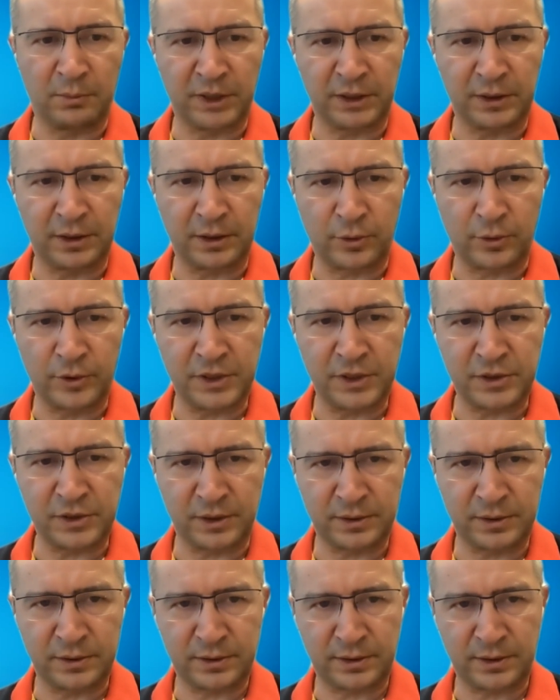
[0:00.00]
make the
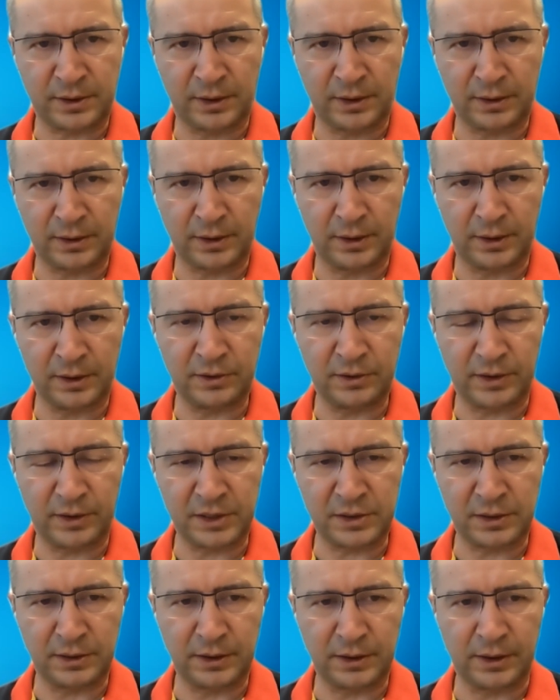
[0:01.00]
connections and the
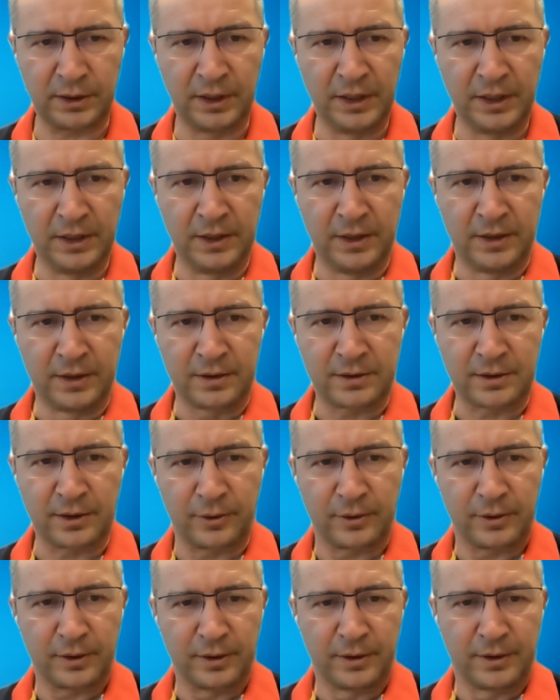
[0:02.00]
interaction there.
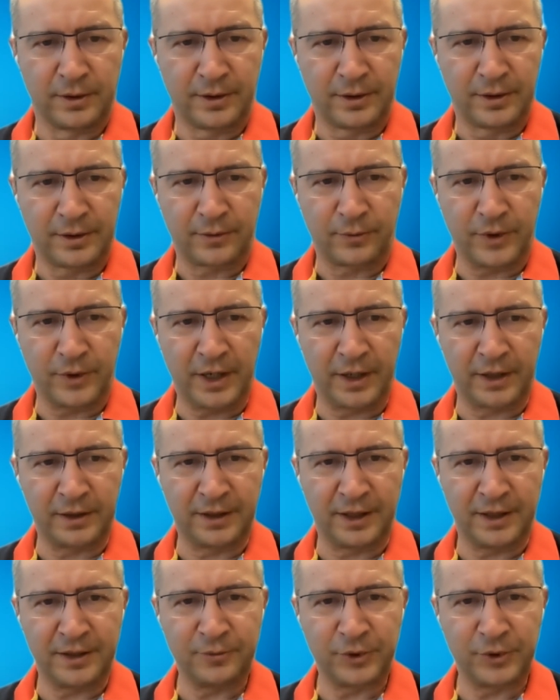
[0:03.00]
So we are
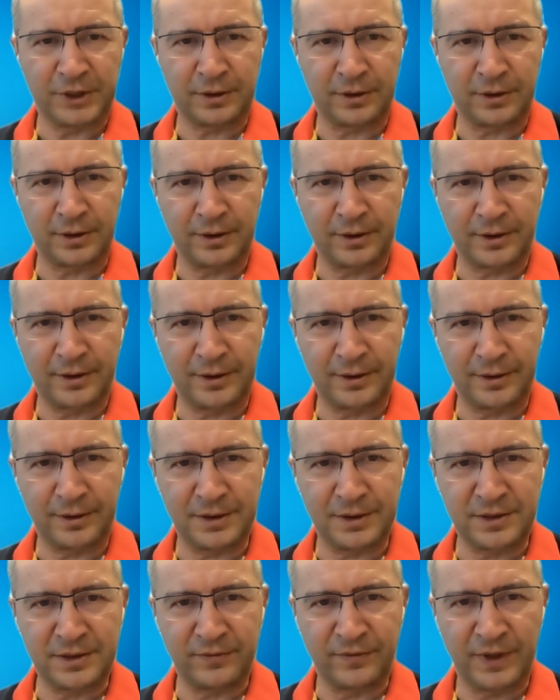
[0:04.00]
done with
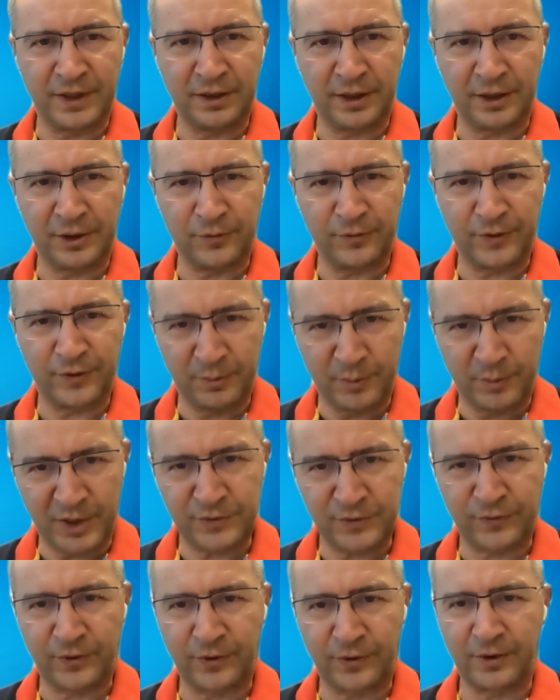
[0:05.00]
this event. Thank you very
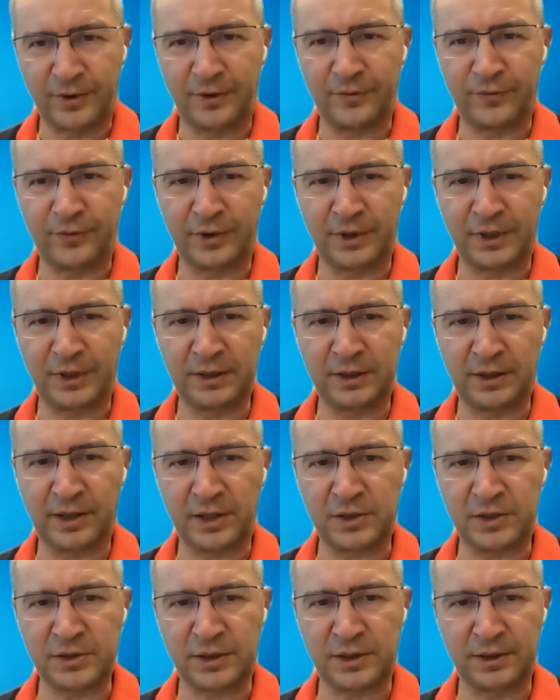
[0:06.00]
much for the
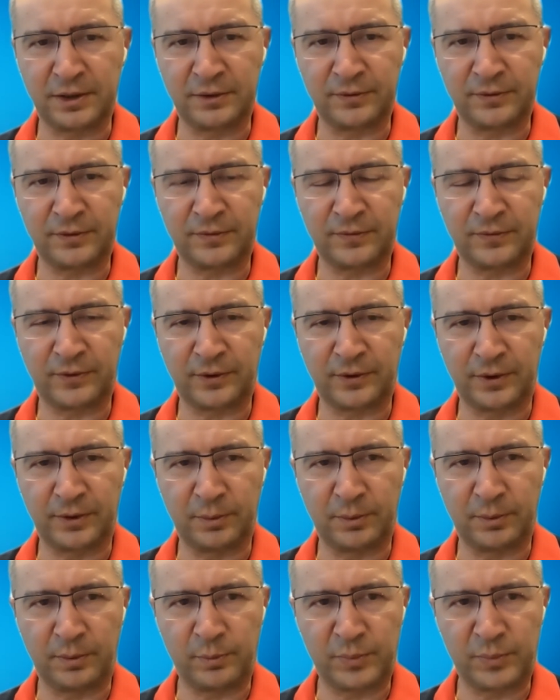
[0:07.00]
interaction and
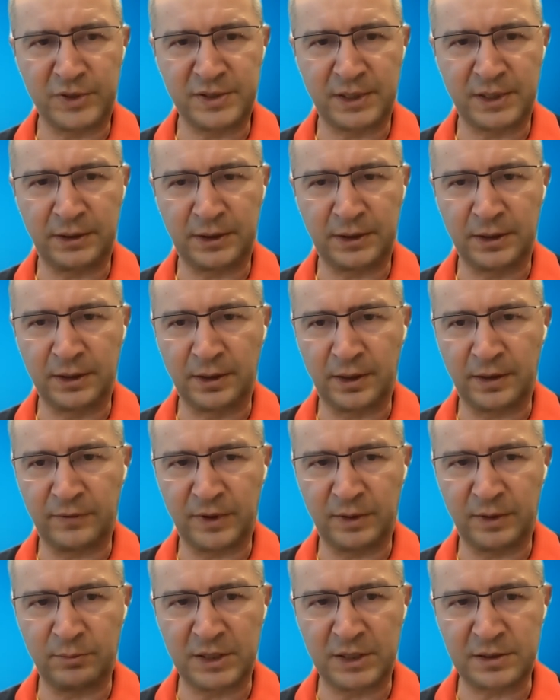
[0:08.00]
for presenting
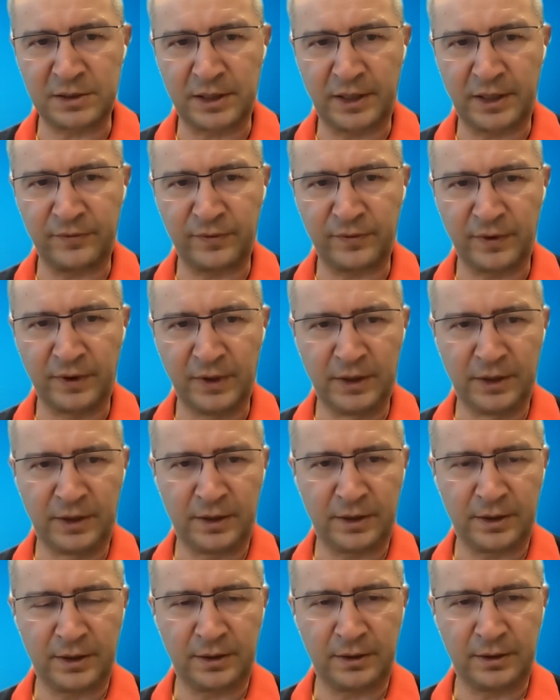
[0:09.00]
Eventmix.live,
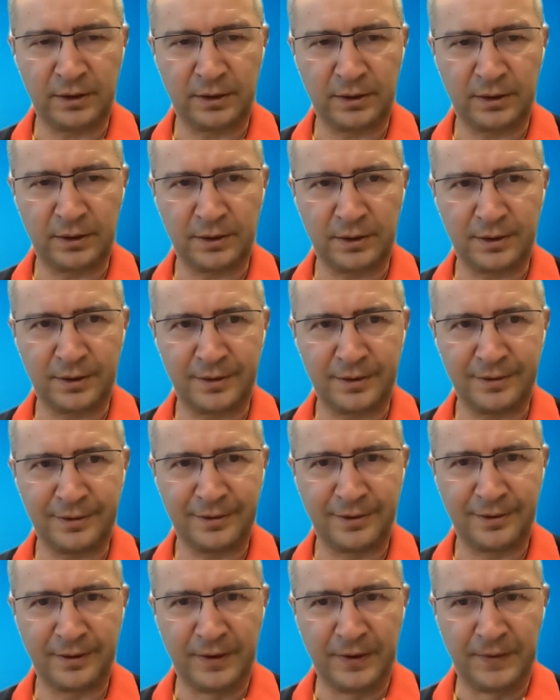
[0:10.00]
and
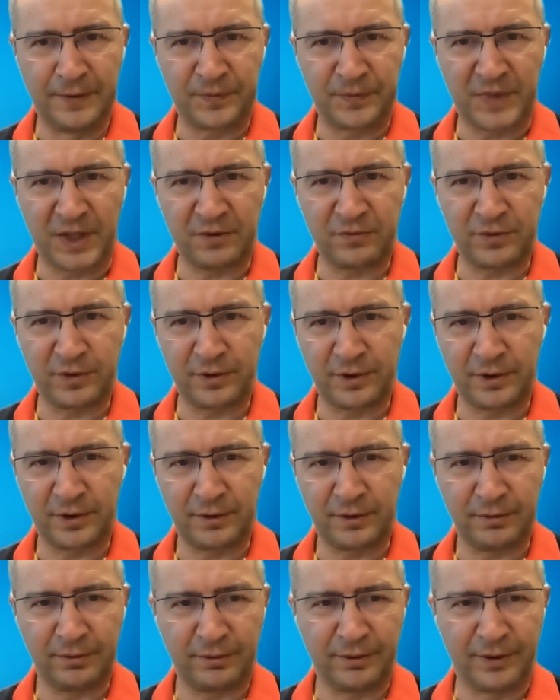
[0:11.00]
have
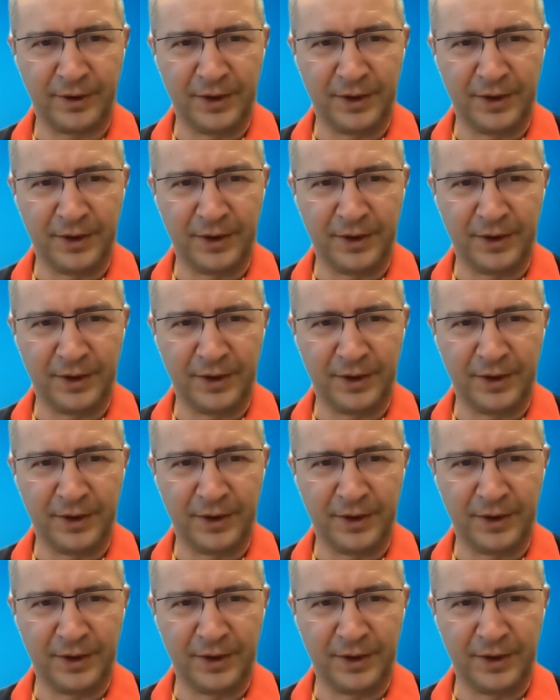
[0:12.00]
a